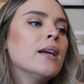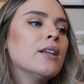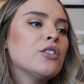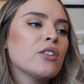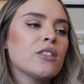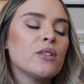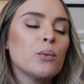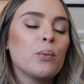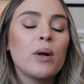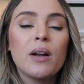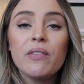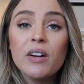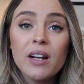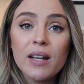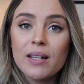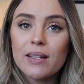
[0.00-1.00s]
just
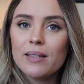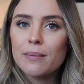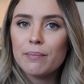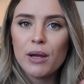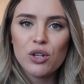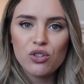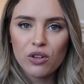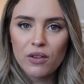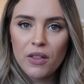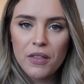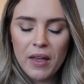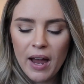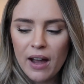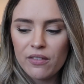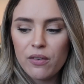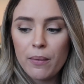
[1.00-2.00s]
whatever it is, make sure that
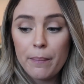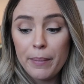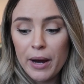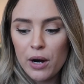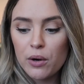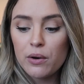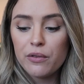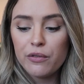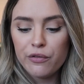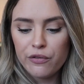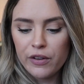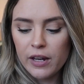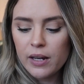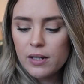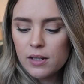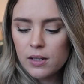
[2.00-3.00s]
they have bare
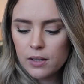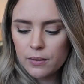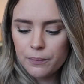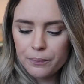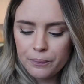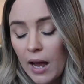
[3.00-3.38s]
feet.